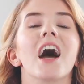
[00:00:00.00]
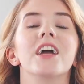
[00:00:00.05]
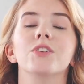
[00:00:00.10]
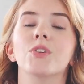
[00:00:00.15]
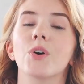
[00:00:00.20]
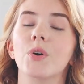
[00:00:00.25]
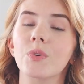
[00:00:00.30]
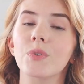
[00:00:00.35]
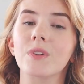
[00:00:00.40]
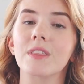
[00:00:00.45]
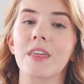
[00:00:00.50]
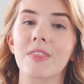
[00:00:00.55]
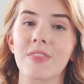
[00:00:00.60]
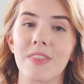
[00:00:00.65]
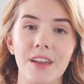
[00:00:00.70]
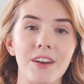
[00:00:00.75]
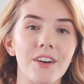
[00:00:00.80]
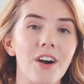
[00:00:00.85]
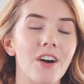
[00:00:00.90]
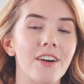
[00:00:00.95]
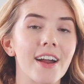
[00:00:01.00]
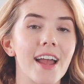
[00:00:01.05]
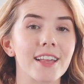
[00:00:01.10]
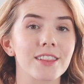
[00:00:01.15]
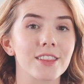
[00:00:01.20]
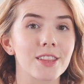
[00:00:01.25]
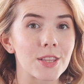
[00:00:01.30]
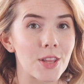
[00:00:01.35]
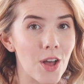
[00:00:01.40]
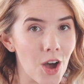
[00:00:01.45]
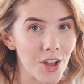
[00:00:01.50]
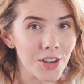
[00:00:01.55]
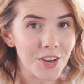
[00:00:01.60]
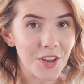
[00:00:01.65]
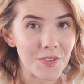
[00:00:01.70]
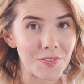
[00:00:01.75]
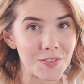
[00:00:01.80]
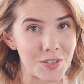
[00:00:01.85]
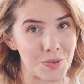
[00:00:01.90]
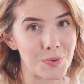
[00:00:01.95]
I know that there are a lot
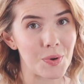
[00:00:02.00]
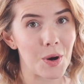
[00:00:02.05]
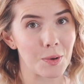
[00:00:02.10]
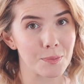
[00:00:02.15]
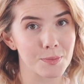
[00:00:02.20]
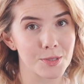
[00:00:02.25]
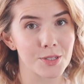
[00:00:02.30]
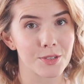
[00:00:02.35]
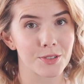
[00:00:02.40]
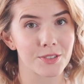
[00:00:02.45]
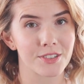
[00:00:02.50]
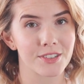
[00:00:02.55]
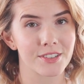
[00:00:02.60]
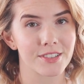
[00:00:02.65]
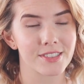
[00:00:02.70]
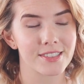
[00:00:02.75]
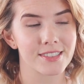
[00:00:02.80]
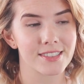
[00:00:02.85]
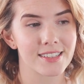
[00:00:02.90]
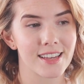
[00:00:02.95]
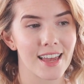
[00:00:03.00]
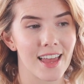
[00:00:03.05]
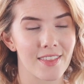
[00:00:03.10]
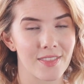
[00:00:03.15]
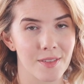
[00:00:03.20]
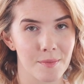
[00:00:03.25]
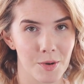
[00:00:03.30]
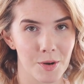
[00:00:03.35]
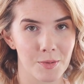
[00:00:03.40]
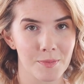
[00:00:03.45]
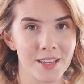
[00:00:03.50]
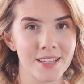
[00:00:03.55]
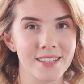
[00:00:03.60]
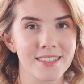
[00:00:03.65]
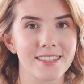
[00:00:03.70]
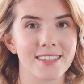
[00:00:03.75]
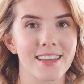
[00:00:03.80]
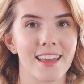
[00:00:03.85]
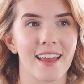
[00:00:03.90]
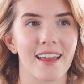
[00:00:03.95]
of new homeschoolers at the
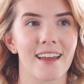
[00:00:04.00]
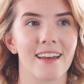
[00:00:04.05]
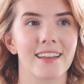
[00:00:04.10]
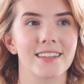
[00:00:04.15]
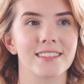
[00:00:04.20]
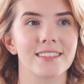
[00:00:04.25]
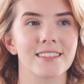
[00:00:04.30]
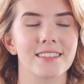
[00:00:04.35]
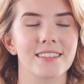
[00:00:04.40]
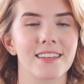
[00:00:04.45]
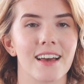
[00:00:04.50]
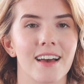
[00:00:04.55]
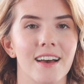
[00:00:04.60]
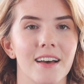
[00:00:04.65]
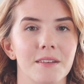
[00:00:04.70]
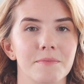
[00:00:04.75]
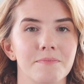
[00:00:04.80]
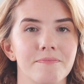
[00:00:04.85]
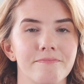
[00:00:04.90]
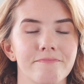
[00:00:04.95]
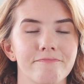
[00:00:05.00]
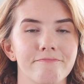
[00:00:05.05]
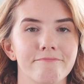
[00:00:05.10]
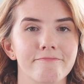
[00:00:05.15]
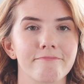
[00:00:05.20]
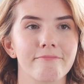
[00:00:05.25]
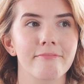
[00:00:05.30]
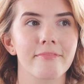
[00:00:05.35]
moment, and um,